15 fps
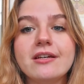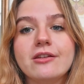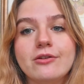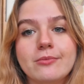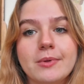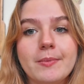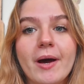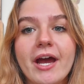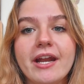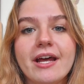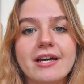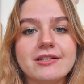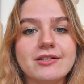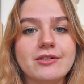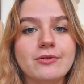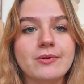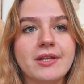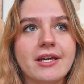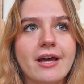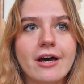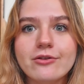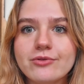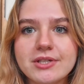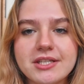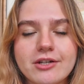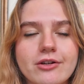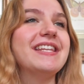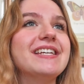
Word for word: You'd Be Mine has to do with a country singer.